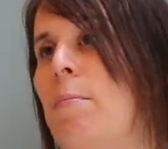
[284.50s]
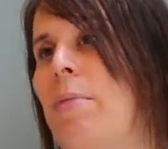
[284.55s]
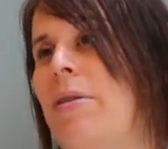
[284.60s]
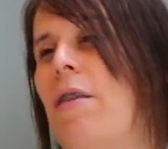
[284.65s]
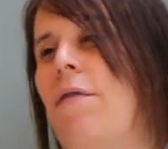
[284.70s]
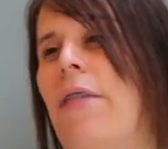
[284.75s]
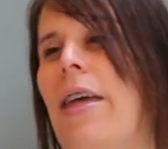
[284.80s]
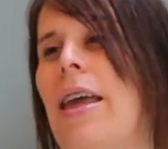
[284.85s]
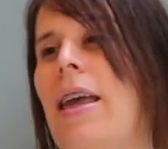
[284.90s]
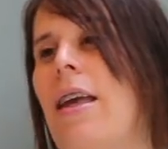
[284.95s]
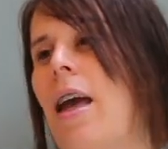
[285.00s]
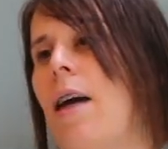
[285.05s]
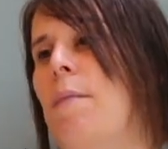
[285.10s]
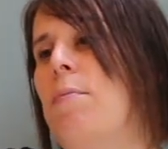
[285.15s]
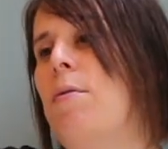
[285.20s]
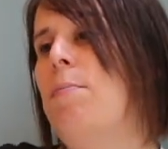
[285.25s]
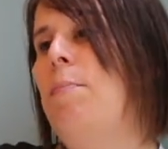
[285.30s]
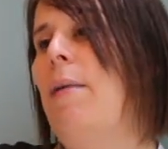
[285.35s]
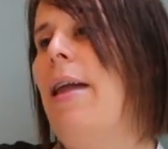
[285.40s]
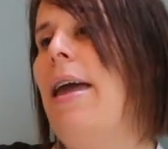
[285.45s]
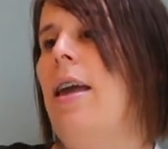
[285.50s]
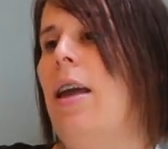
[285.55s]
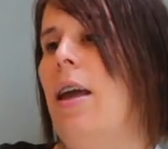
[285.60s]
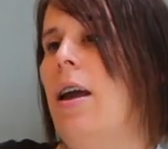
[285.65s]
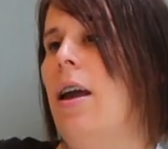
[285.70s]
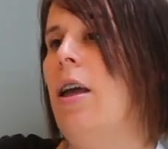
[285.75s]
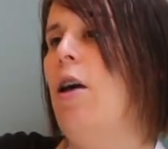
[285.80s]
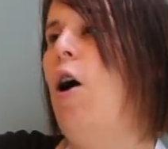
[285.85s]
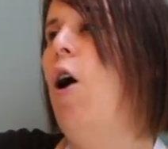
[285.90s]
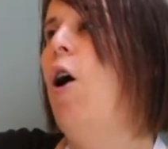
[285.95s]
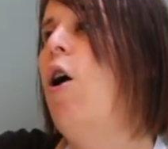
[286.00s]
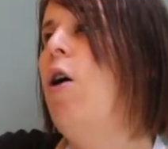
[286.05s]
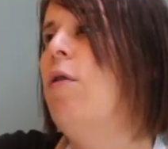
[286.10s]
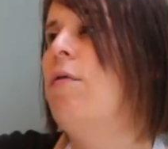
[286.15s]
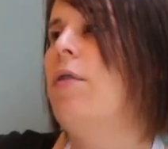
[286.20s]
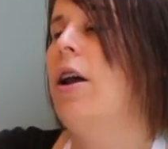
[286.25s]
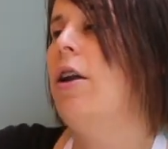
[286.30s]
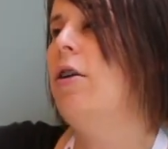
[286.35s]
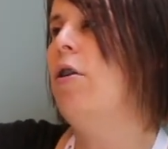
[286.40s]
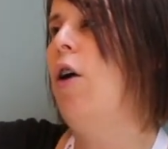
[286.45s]
But if they kept playing
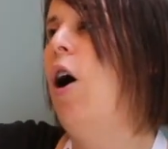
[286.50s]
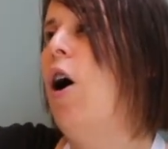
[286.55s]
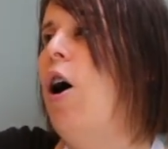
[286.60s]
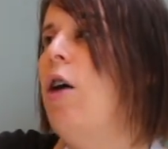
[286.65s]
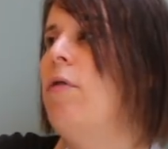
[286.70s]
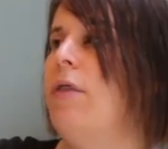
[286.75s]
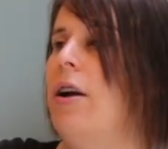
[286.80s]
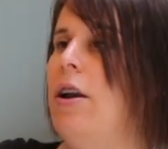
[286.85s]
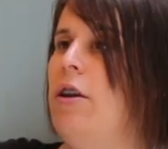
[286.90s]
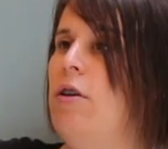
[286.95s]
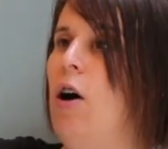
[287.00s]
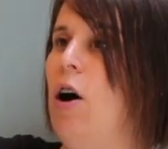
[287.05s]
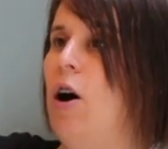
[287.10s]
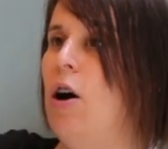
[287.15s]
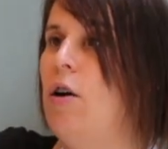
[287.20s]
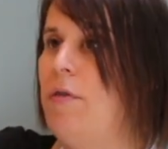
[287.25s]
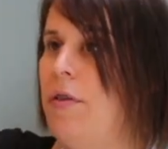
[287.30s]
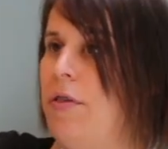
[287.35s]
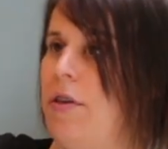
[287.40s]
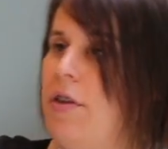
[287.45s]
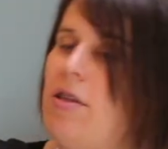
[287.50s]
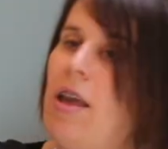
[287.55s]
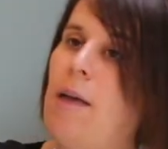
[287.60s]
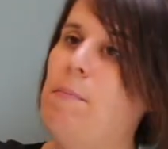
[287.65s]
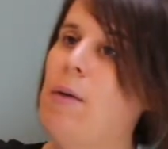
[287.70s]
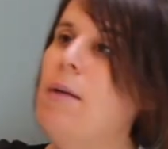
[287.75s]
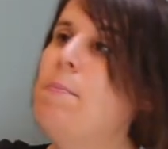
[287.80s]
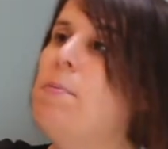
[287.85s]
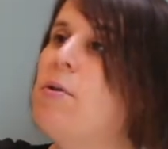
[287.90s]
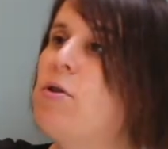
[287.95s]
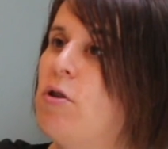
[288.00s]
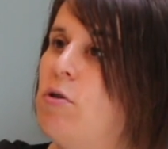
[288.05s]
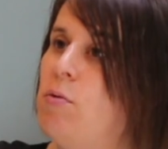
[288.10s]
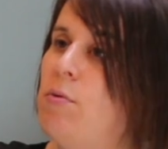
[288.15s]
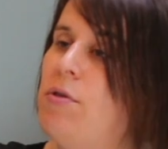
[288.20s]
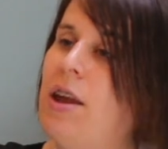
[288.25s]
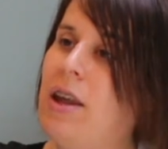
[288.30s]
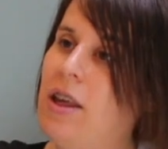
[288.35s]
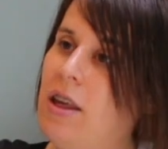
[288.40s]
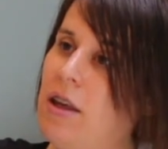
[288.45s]
over and over and over the same episode
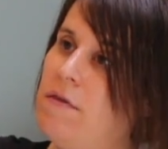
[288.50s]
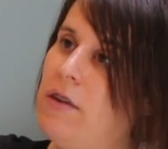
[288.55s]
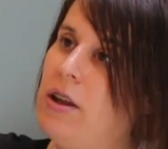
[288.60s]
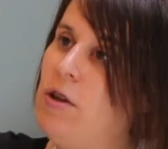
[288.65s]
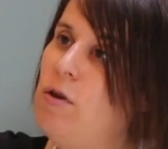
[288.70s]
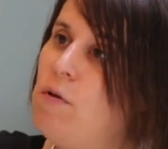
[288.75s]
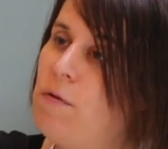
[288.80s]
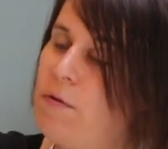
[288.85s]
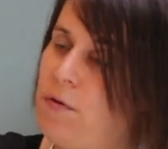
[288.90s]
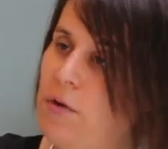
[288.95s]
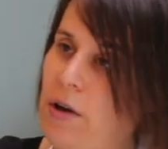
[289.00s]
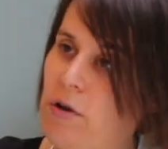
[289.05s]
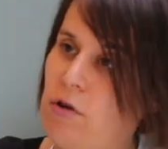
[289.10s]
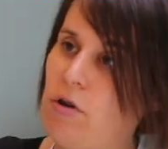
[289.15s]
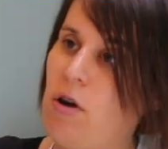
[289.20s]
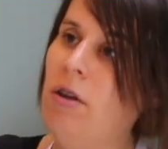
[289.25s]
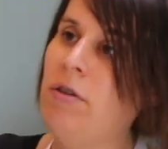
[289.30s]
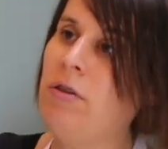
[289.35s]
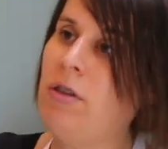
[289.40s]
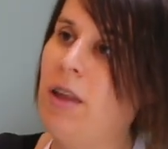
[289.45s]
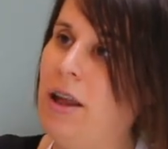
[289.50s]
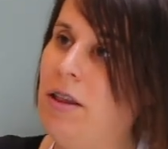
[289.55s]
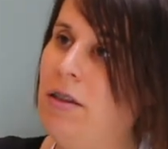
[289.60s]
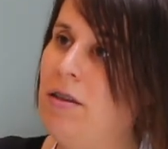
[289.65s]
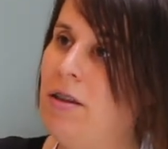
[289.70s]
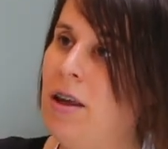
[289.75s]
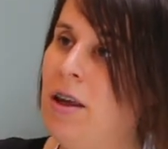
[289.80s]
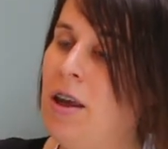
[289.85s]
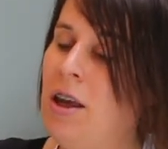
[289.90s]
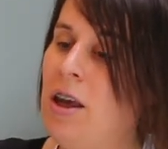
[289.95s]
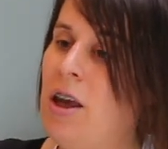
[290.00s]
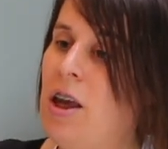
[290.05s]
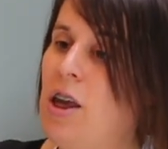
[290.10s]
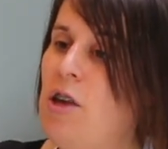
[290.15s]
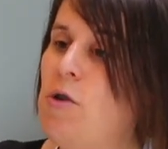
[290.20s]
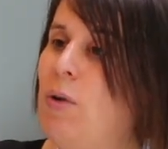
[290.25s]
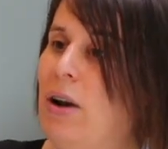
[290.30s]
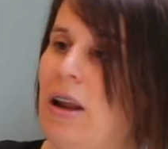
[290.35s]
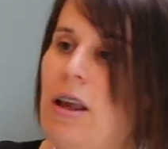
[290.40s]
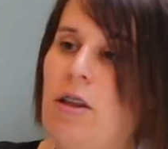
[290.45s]
without giving you fresh content,
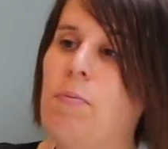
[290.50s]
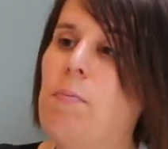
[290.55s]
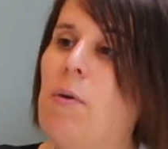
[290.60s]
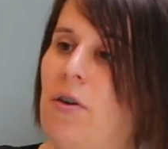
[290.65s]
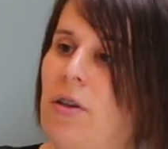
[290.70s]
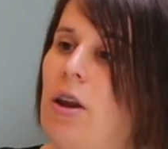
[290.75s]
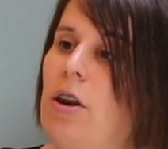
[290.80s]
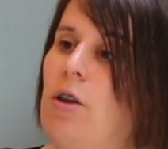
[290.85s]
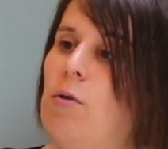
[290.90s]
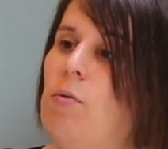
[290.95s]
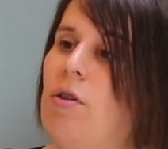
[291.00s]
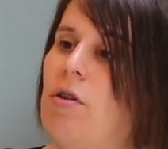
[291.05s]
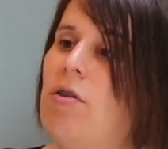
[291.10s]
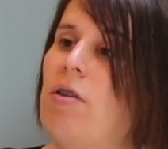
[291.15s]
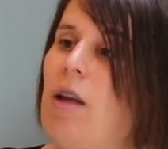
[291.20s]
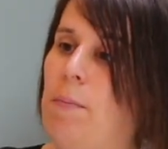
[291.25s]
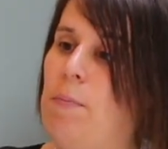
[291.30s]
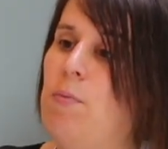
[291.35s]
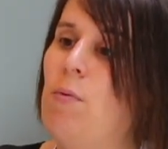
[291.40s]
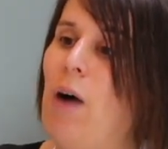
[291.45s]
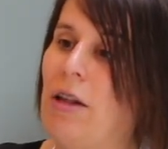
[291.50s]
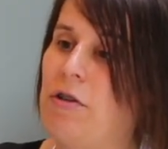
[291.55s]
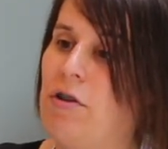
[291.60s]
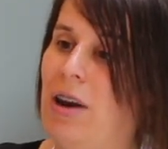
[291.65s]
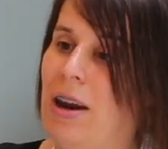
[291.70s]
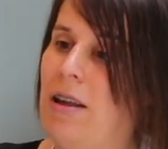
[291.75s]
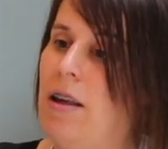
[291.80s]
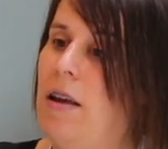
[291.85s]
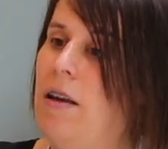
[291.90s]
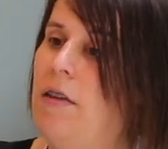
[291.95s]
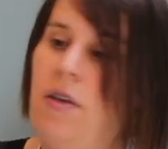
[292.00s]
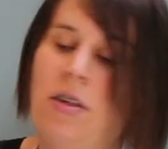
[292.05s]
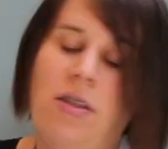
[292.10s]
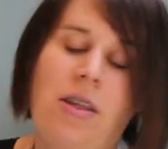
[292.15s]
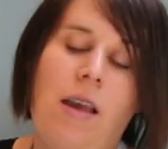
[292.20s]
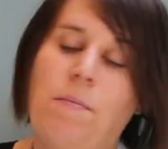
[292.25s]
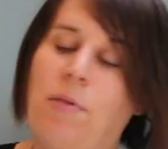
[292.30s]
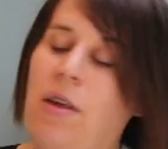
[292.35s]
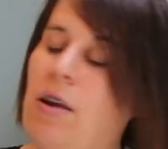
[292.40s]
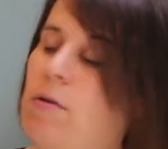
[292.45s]
you will get bored and you would stop watching it. The
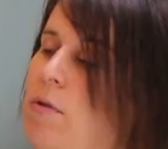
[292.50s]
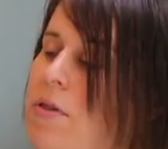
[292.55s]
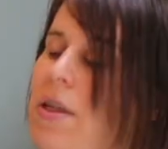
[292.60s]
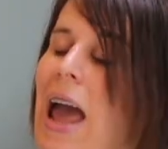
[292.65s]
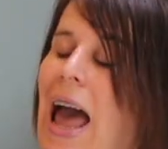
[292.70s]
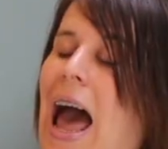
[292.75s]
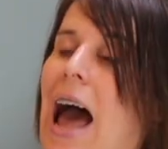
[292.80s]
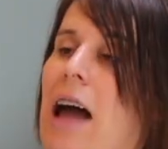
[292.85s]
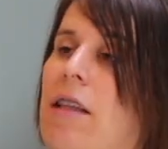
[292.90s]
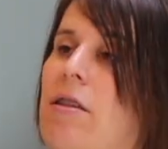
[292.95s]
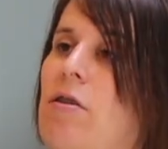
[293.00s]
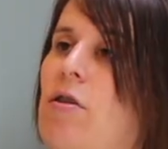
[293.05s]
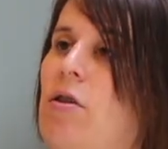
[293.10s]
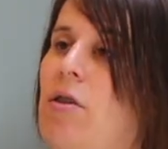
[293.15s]
same thing with the ad.